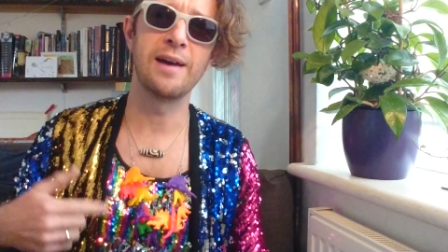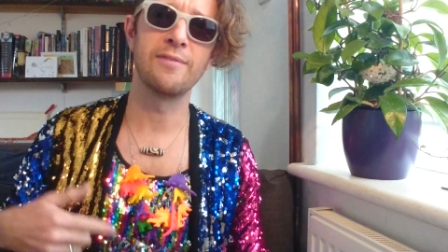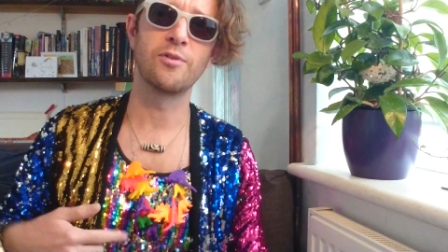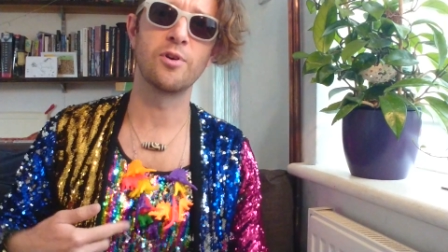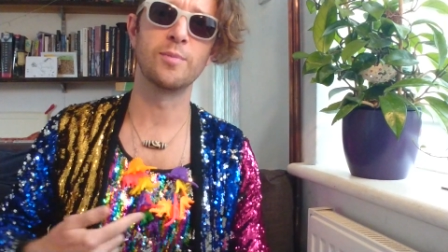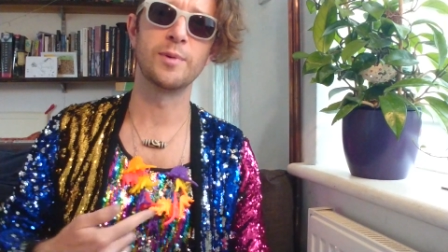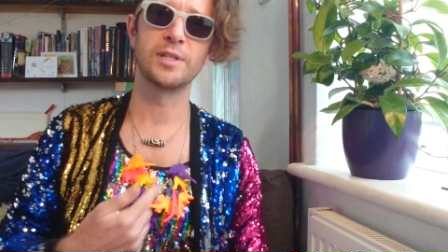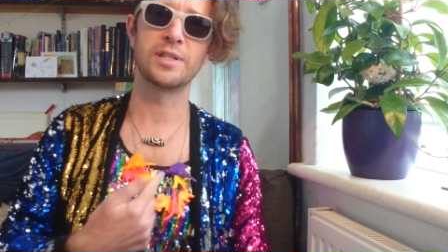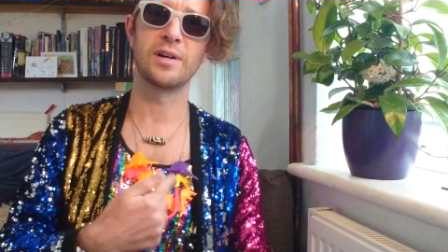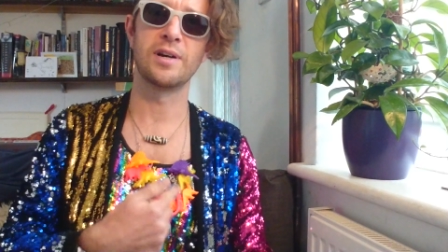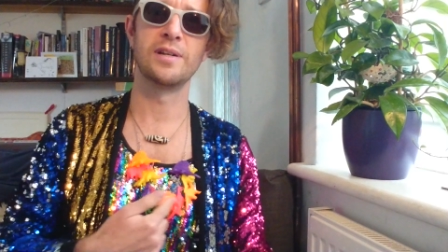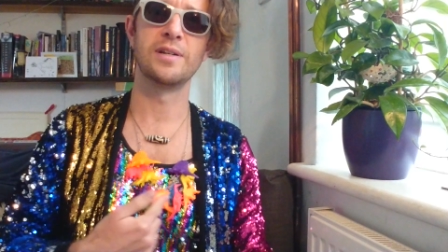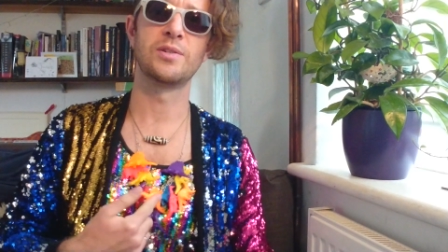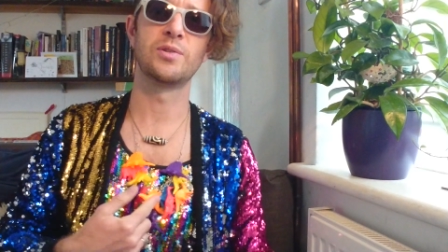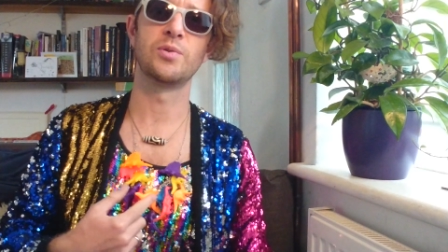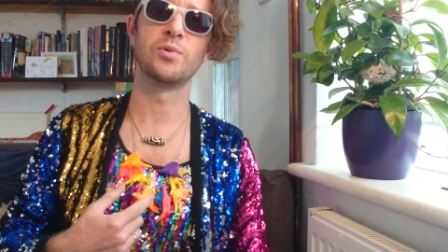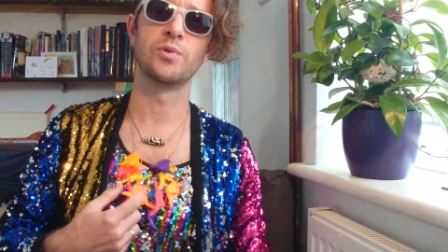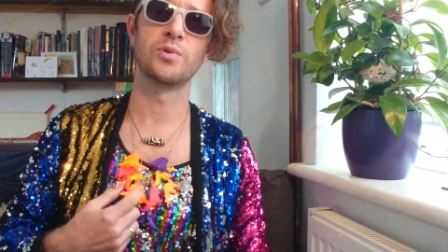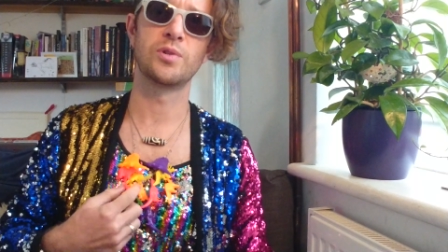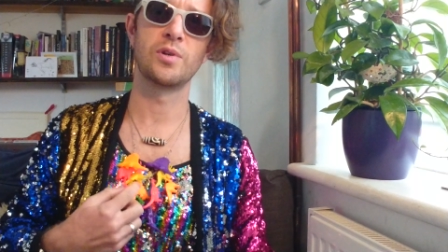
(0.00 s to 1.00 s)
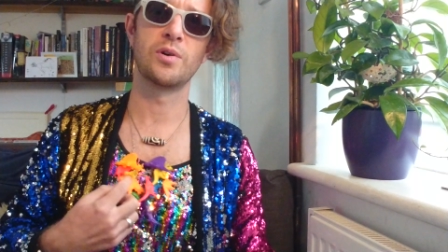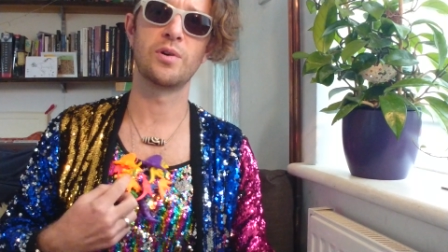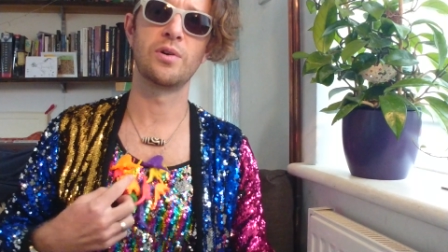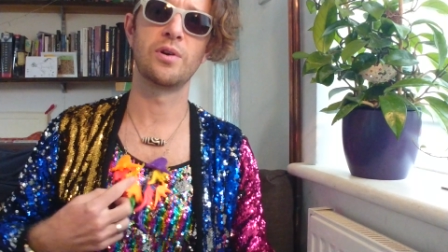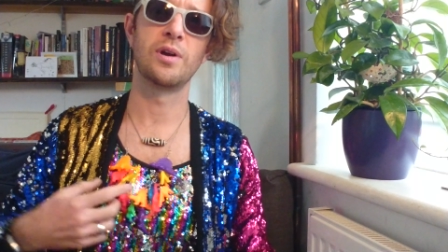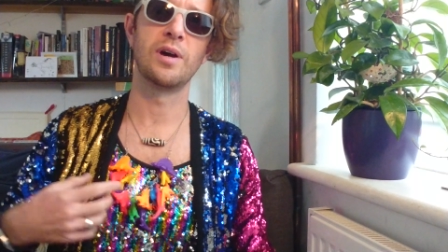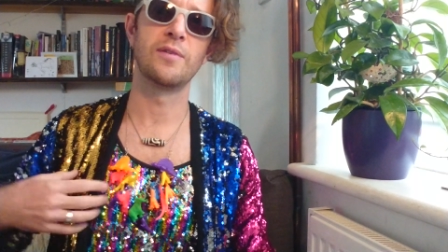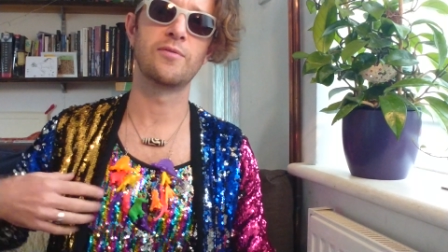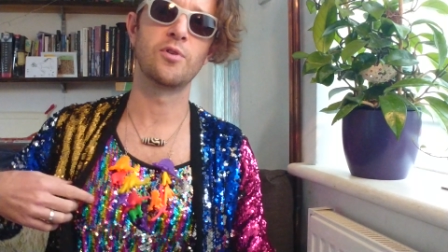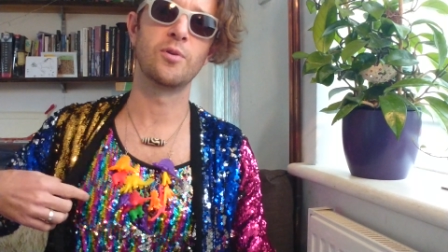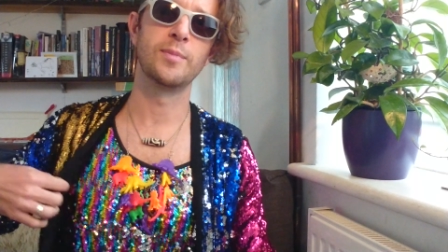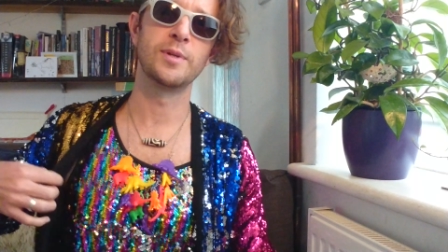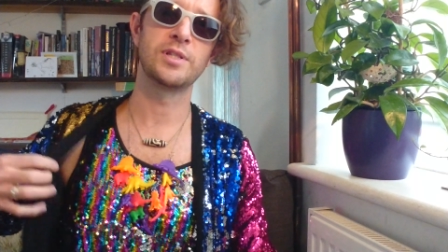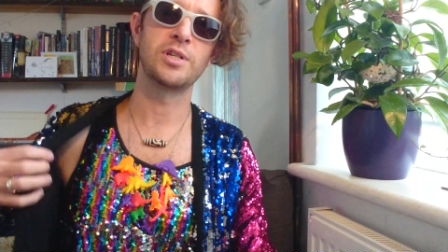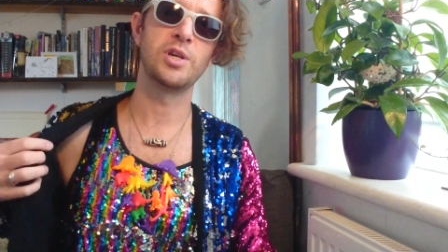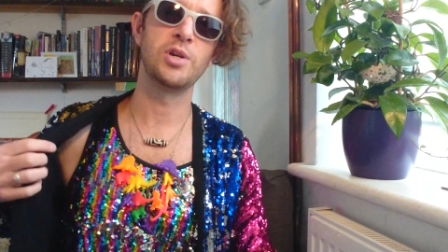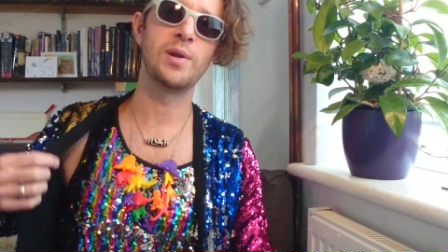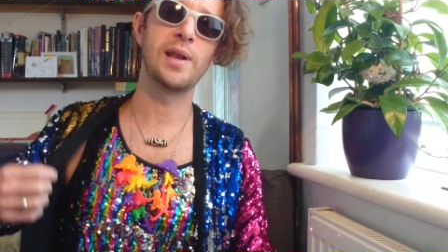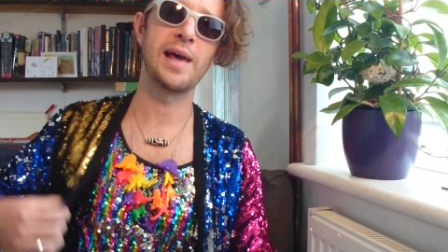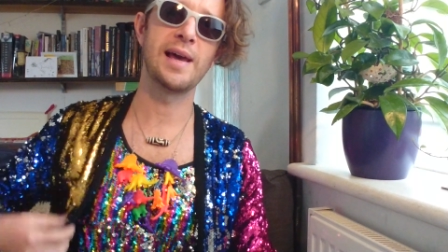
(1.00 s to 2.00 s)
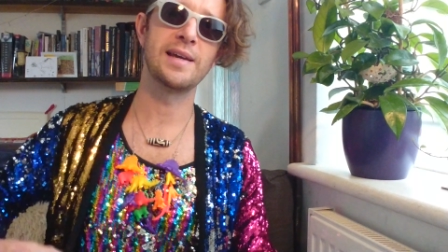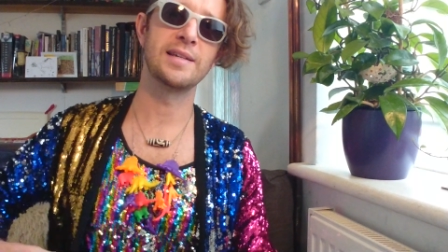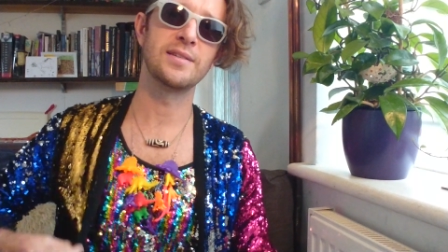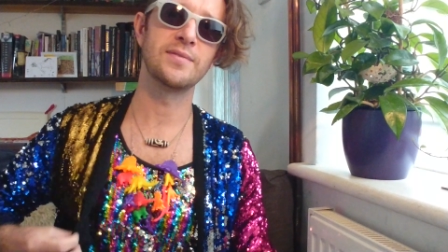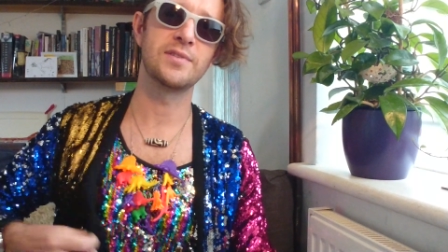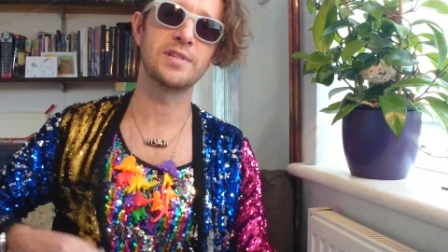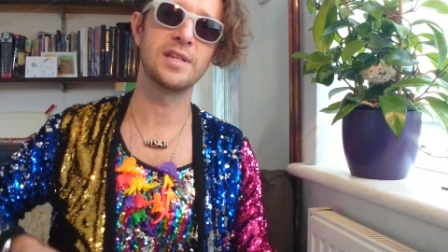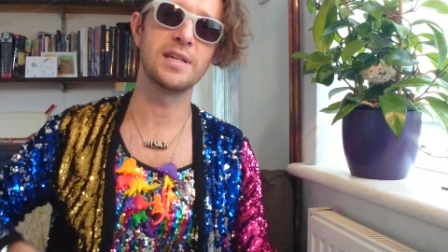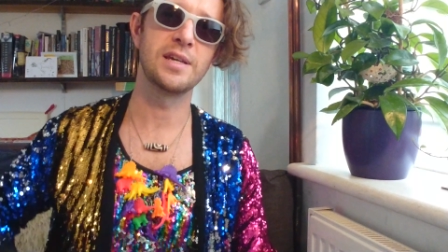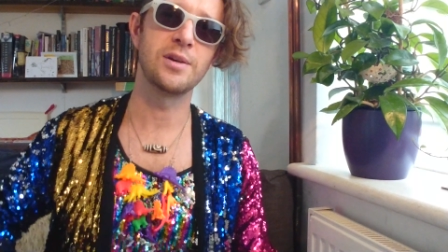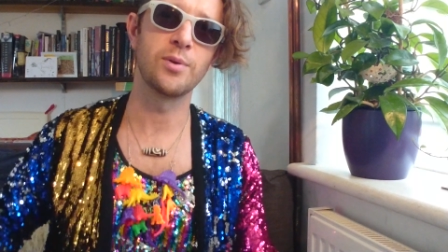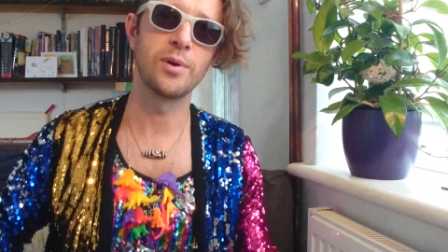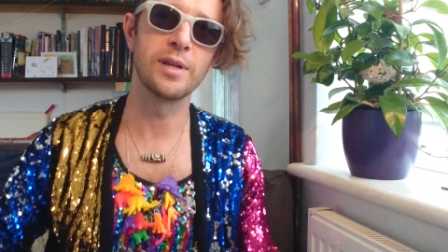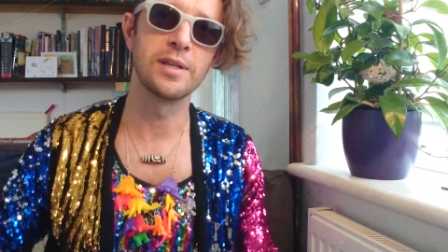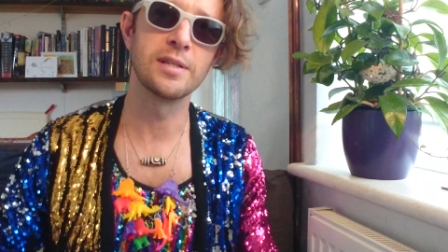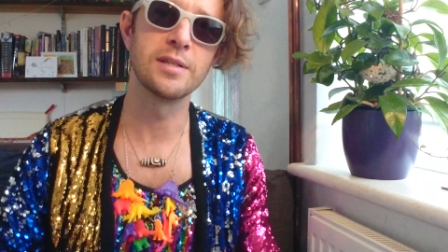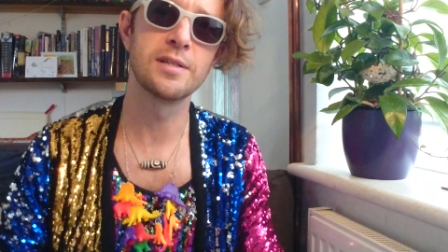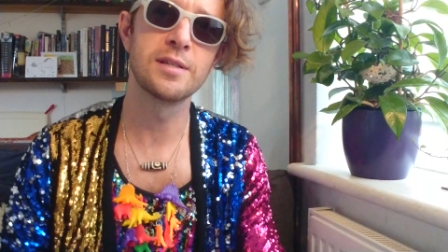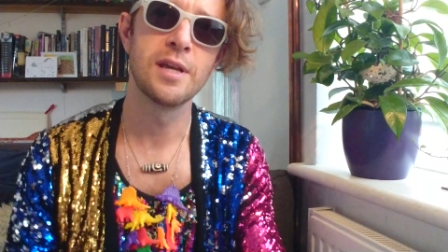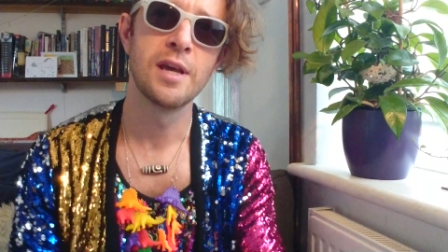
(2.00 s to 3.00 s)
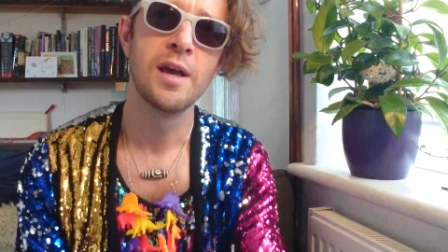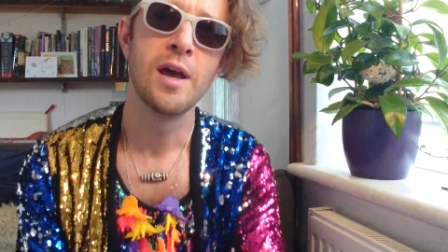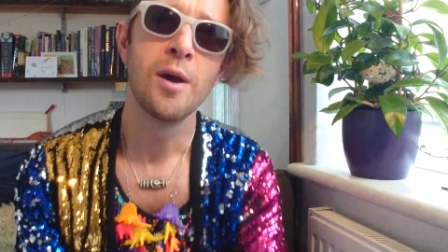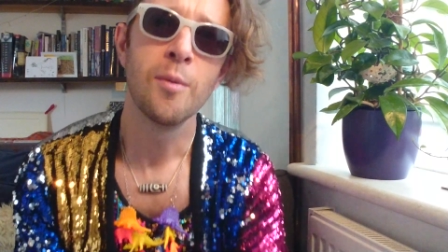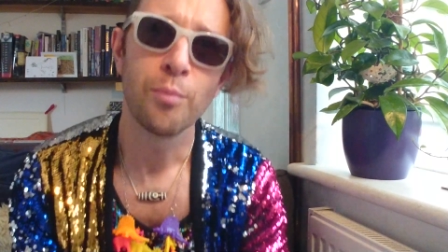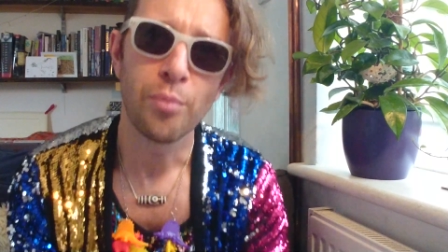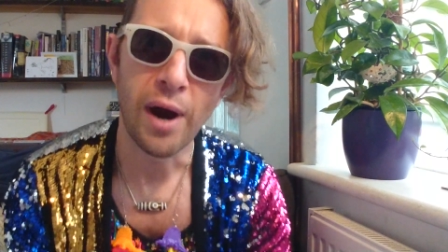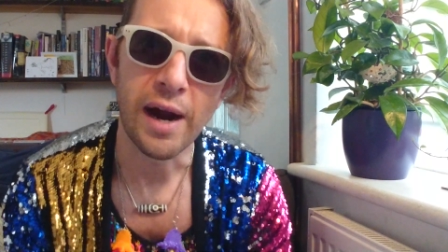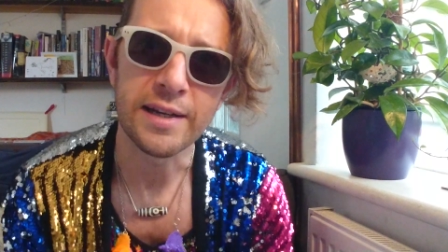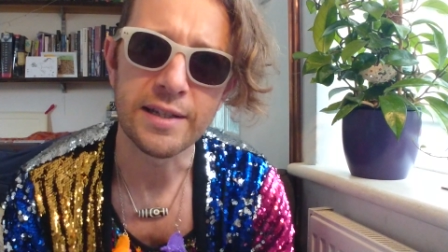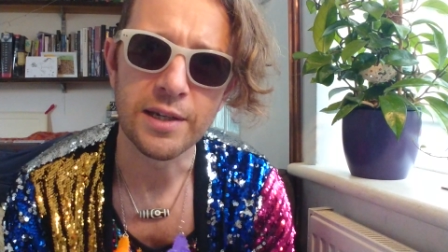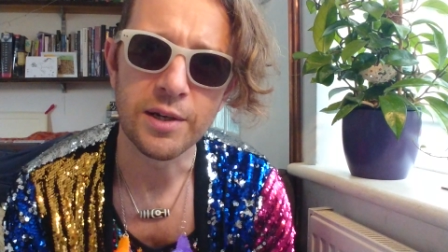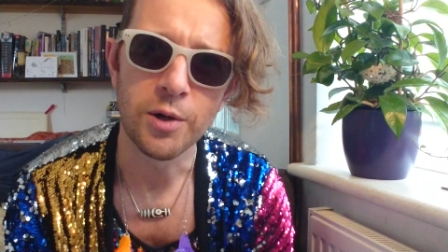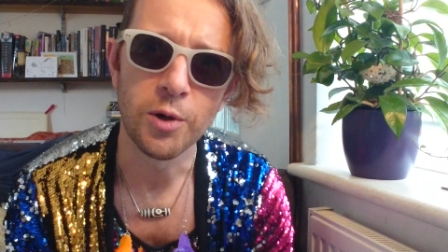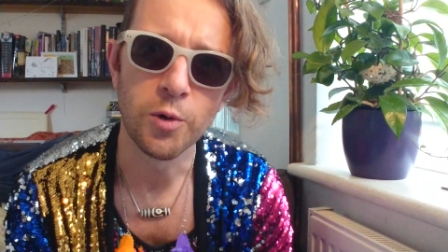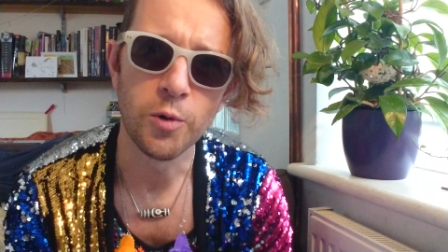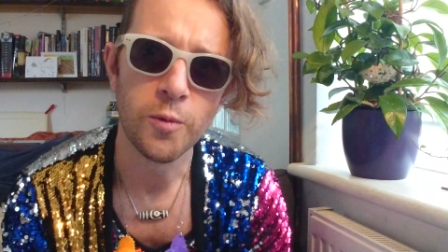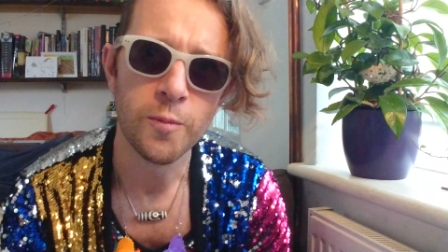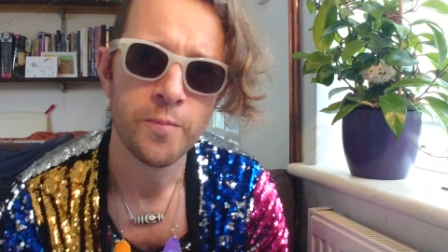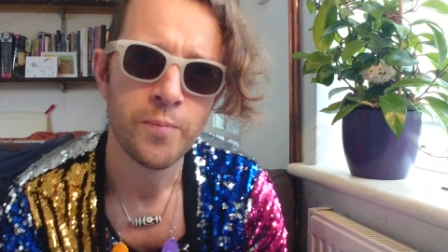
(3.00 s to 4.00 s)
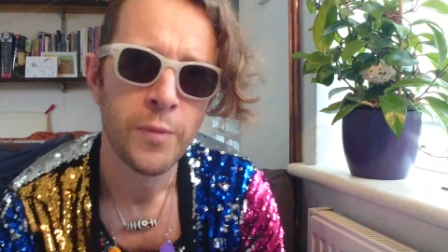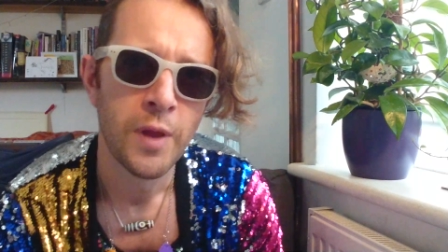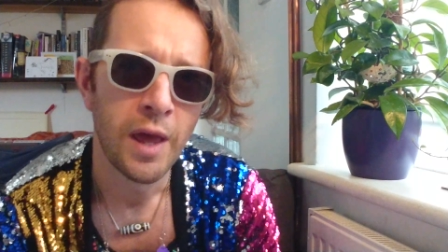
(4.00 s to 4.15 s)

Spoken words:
I've got my dinosaurs on, I've got my 2 layers of sequins, practical,